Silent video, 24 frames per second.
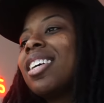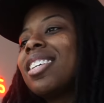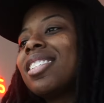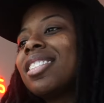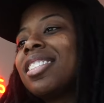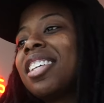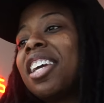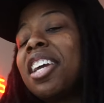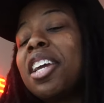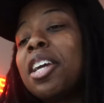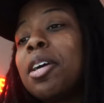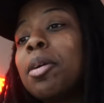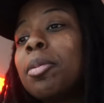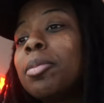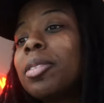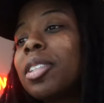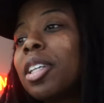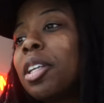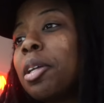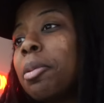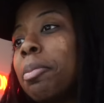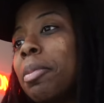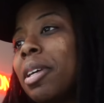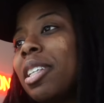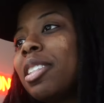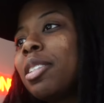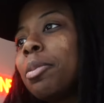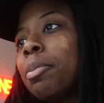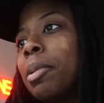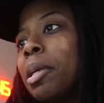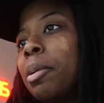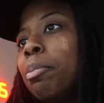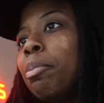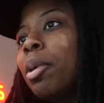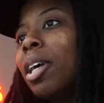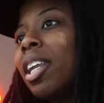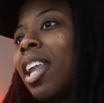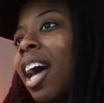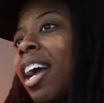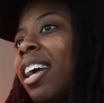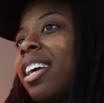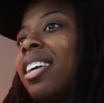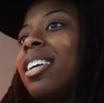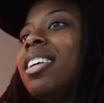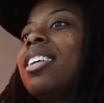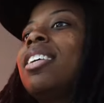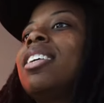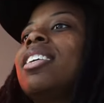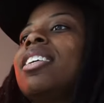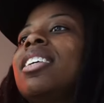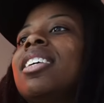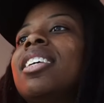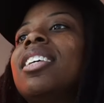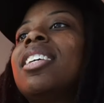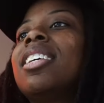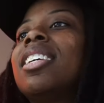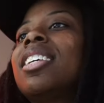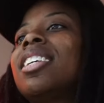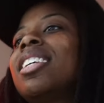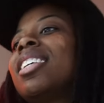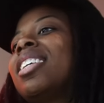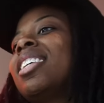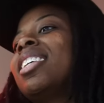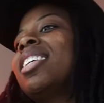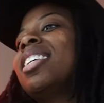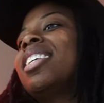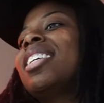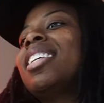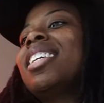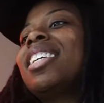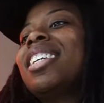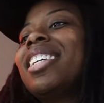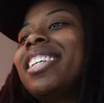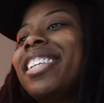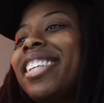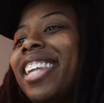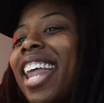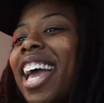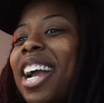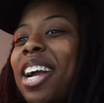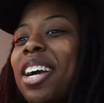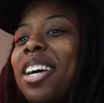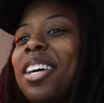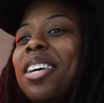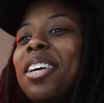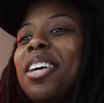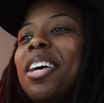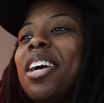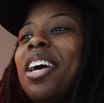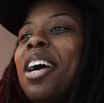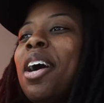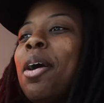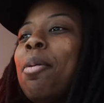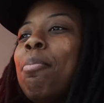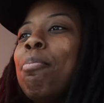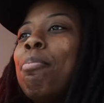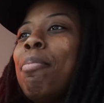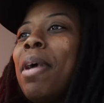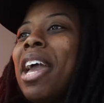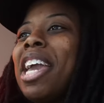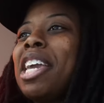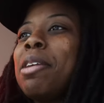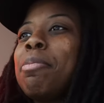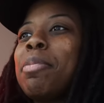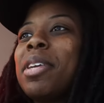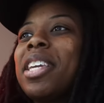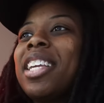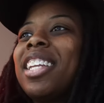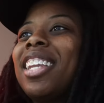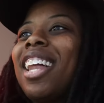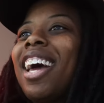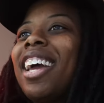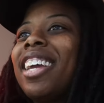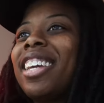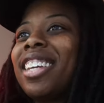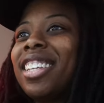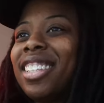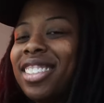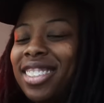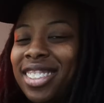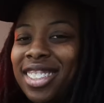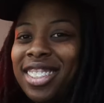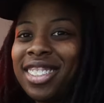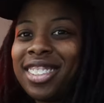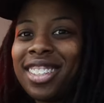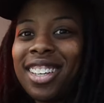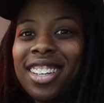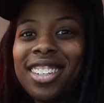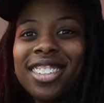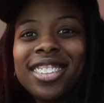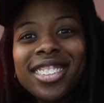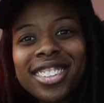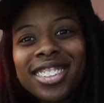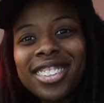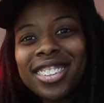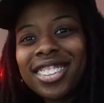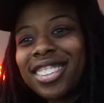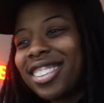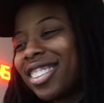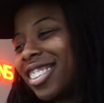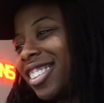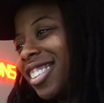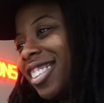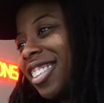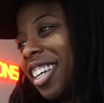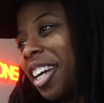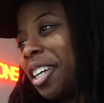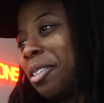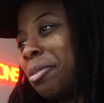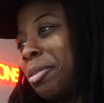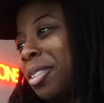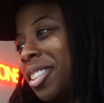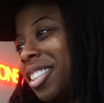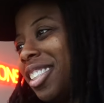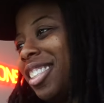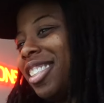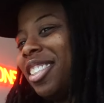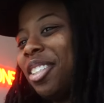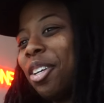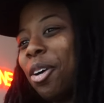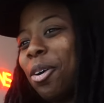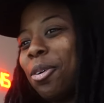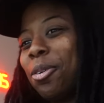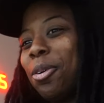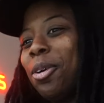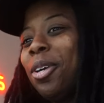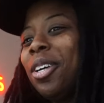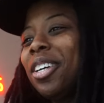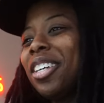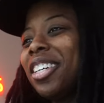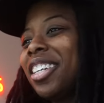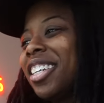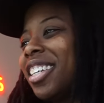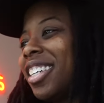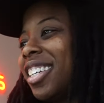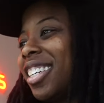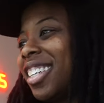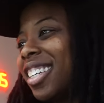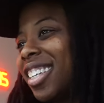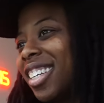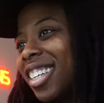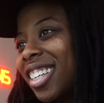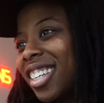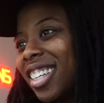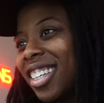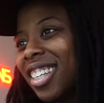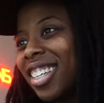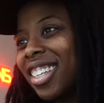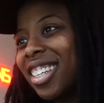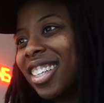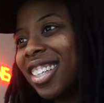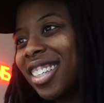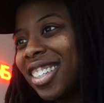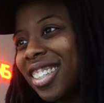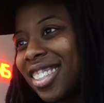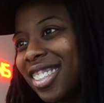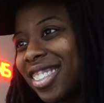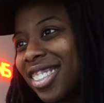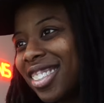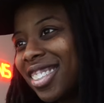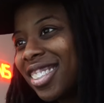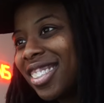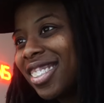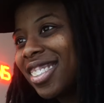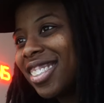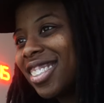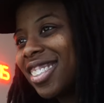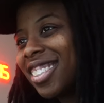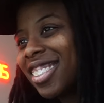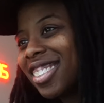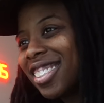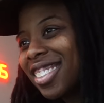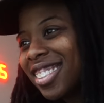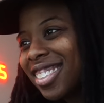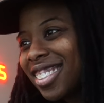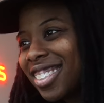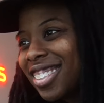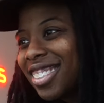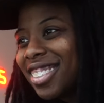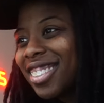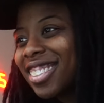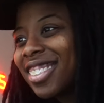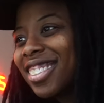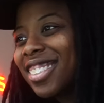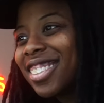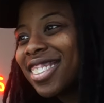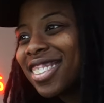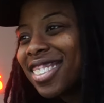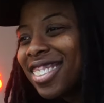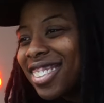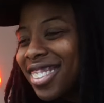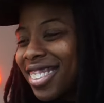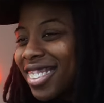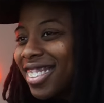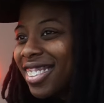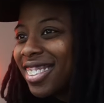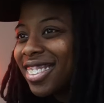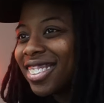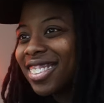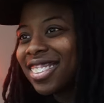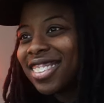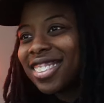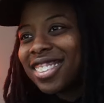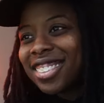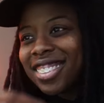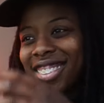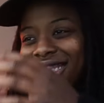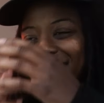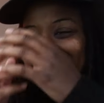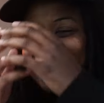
Tems a little bit to me, but like a, like a, a baby, like this her little sister type shit though. My baby good, my baby all the things I